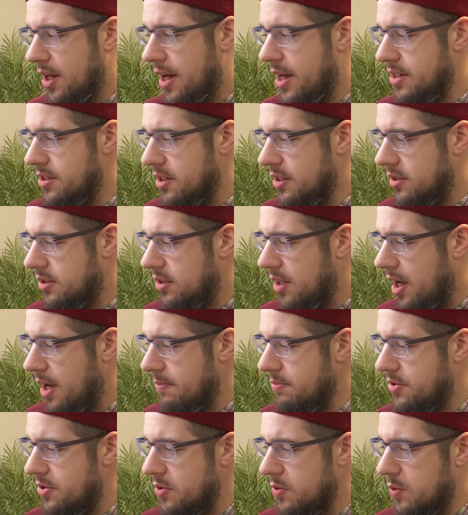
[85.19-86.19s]
guys, it's
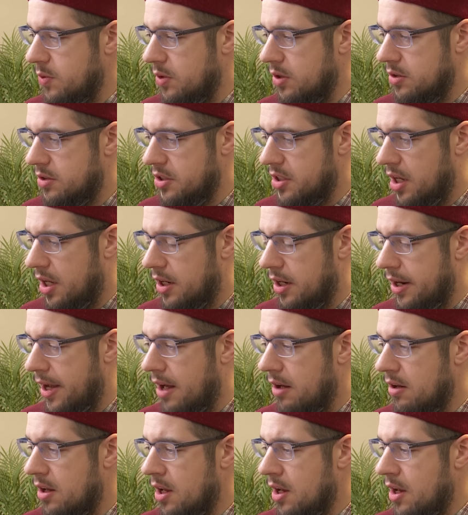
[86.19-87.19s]
time to cut it
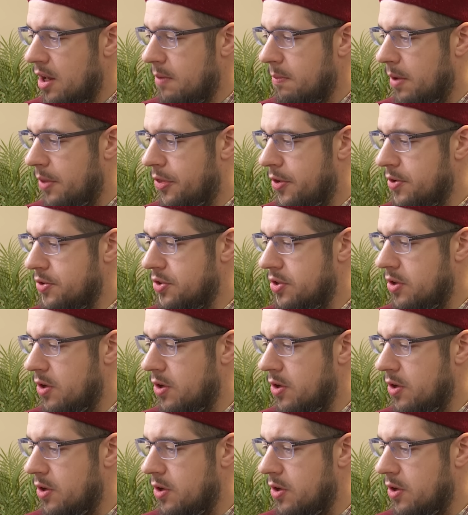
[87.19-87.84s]
out. But there's